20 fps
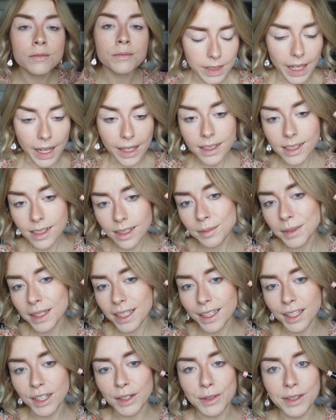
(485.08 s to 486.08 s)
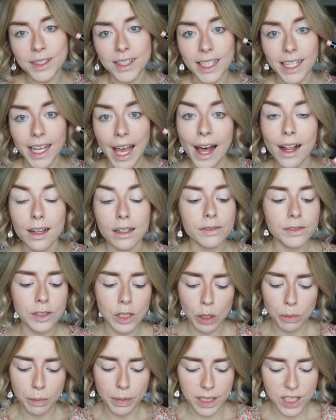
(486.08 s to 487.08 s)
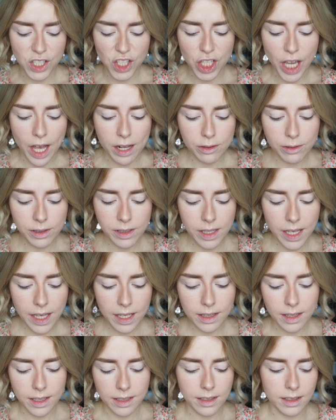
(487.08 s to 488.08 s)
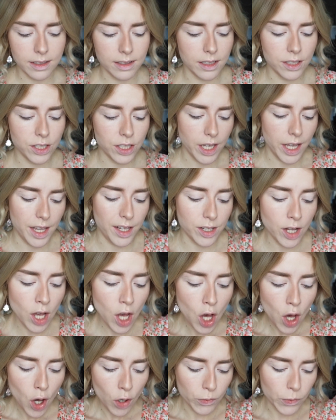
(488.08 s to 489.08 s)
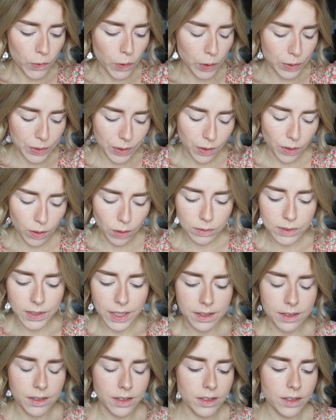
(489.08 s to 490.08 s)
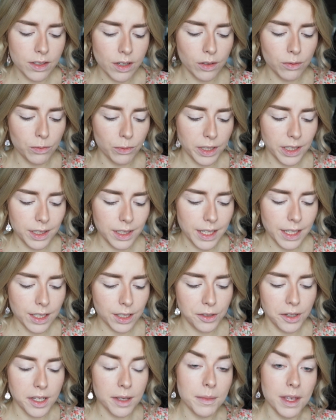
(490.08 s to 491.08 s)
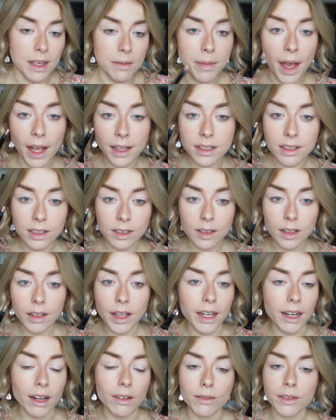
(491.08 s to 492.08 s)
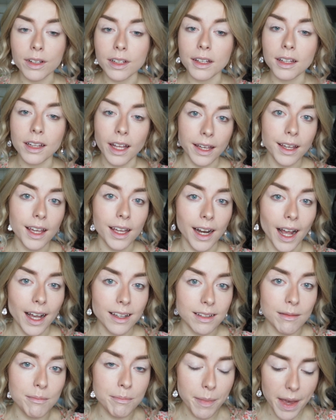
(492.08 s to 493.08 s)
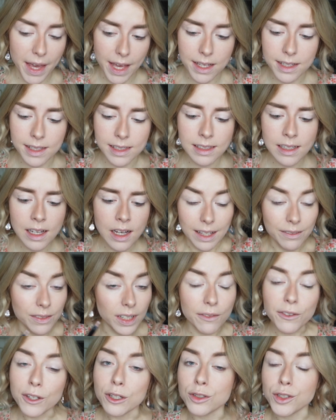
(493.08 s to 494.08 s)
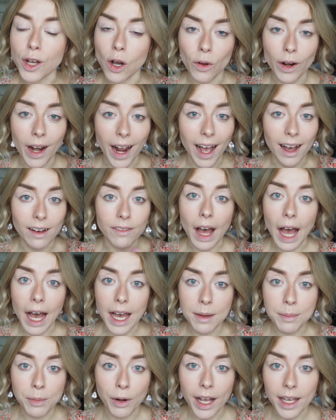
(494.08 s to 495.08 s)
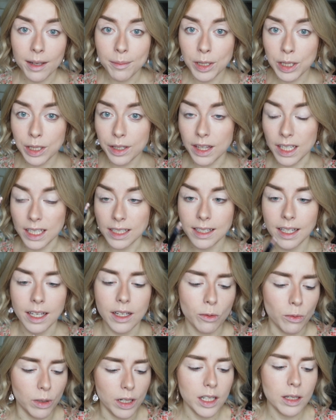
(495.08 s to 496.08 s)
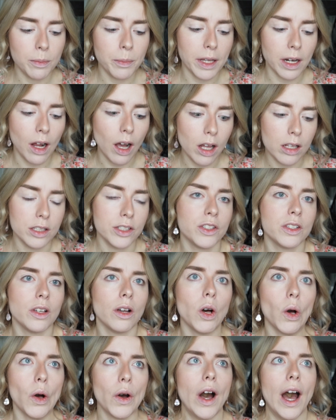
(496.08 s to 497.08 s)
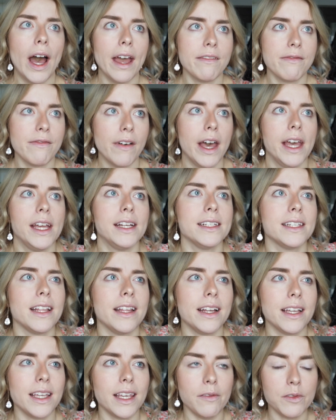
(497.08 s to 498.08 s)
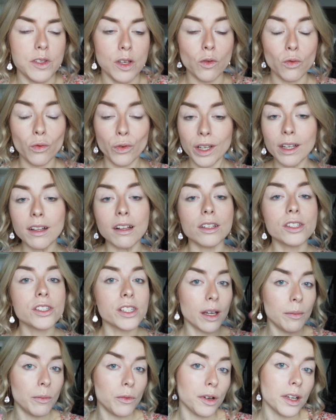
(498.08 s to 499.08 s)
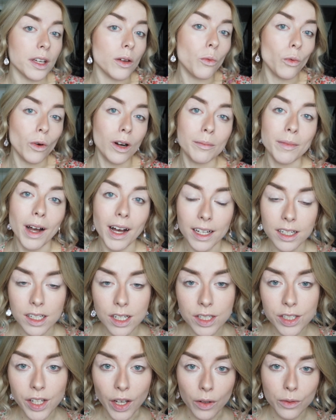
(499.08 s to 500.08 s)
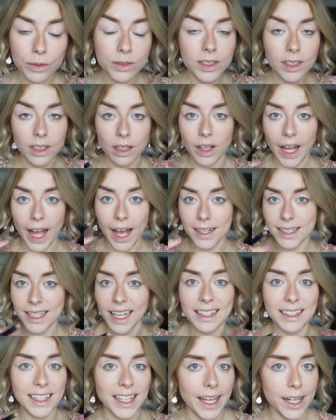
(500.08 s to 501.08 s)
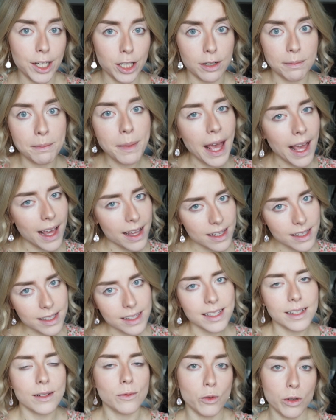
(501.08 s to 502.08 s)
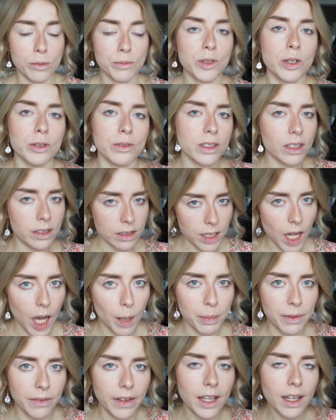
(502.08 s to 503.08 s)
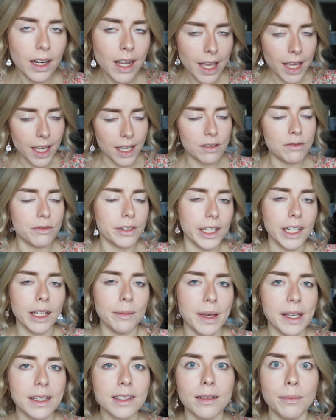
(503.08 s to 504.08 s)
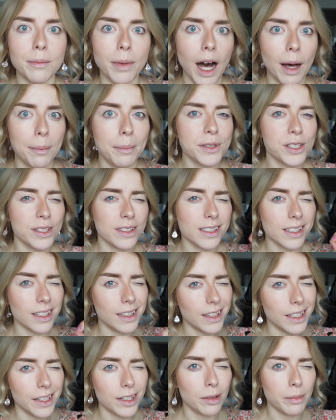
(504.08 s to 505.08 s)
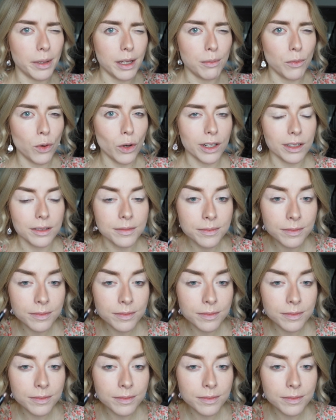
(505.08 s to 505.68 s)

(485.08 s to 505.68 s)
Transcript: Next, I'm gonna use the e.l.f. No Budge Shadow Stick. This is the shade Rose Gold. It's just a really creamy pencil, and I really like it as a base. Even if you don't have eye primer, this can work, but also I find that it gives a real shimmery, warm undertone, so as I layer pinks and warm tones on top of it, it really makes them pop just a little bit more.